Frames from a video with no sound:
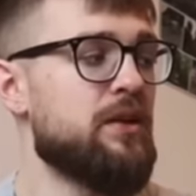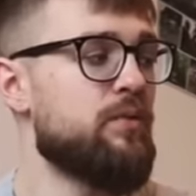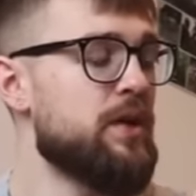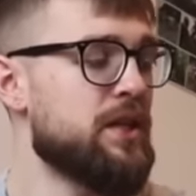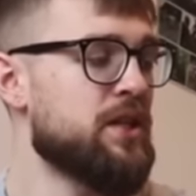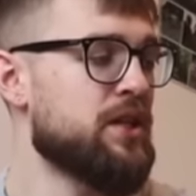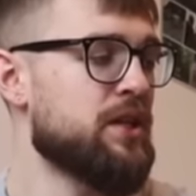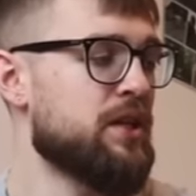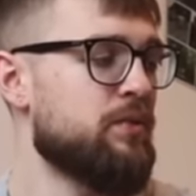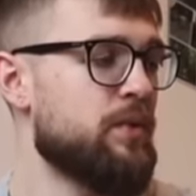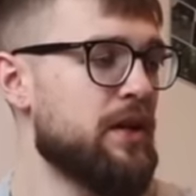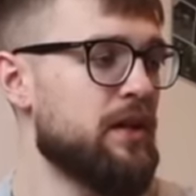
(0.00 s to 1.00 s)
which
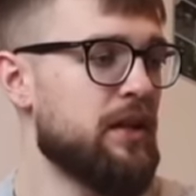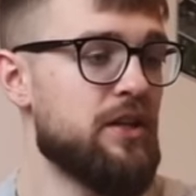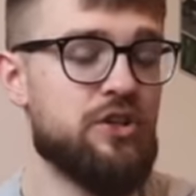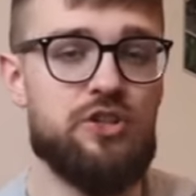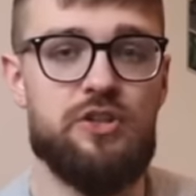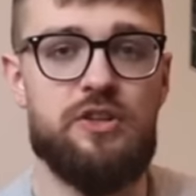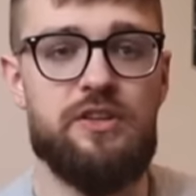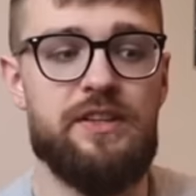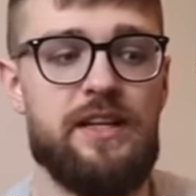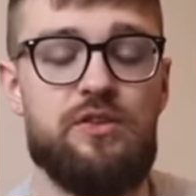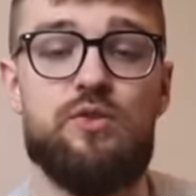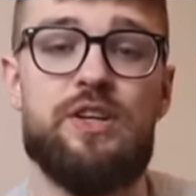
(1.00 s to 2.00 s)
will ensure
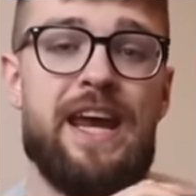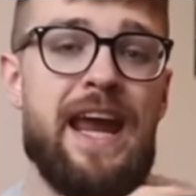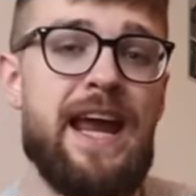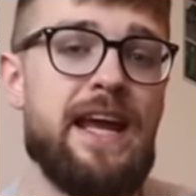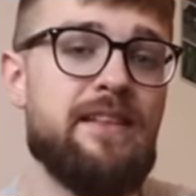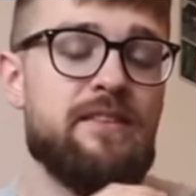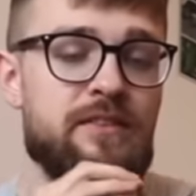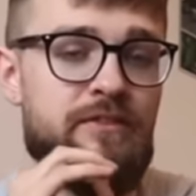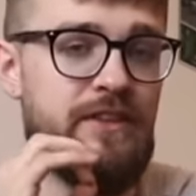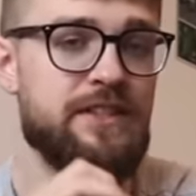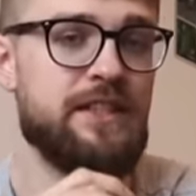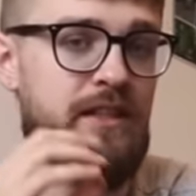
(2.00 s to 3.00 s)
that you can't
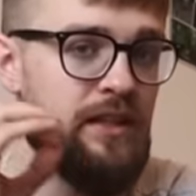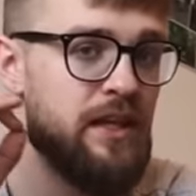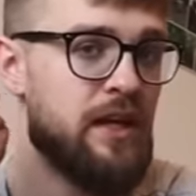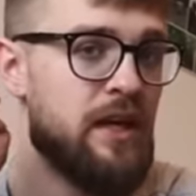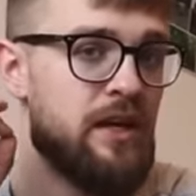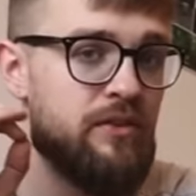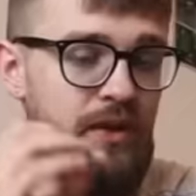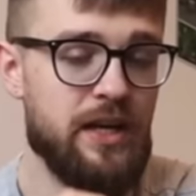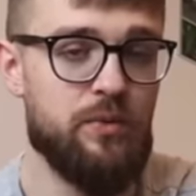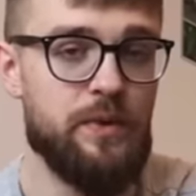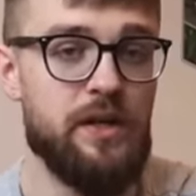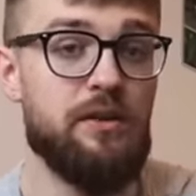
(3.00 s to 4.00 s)
physically ride
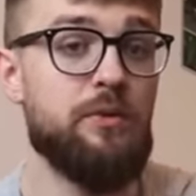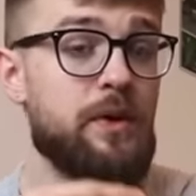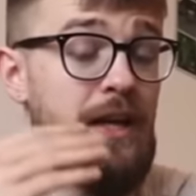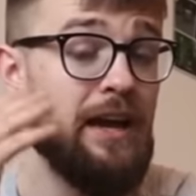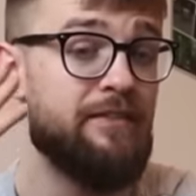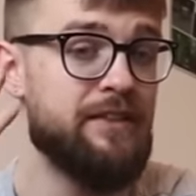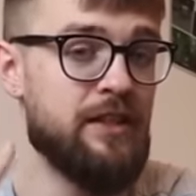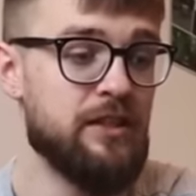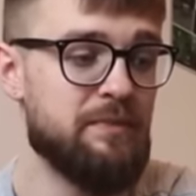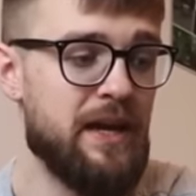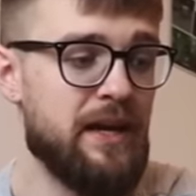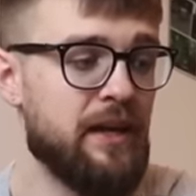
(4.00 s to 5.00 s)
a wheel, you will have
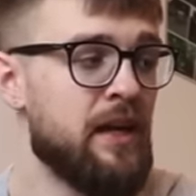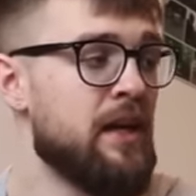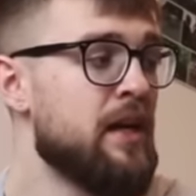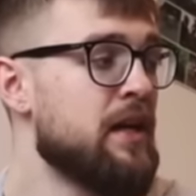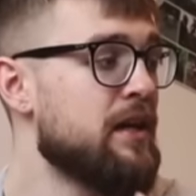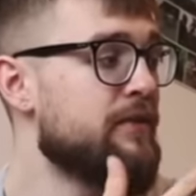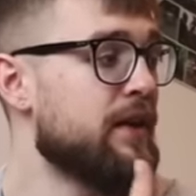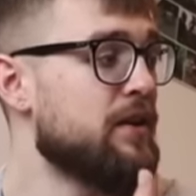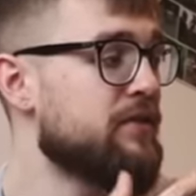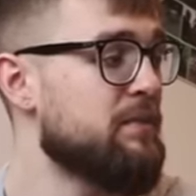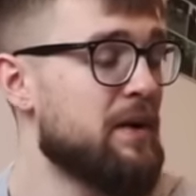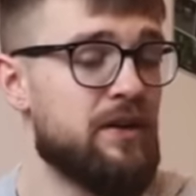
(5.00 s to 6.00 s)
tilt back if any
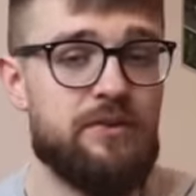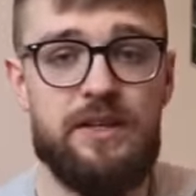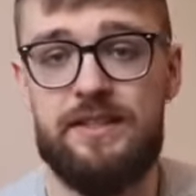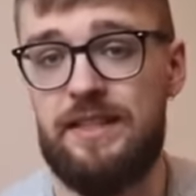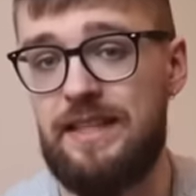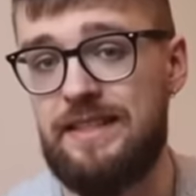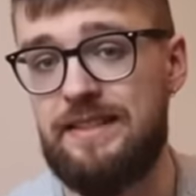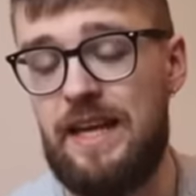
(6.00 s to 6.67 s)
of the batteries is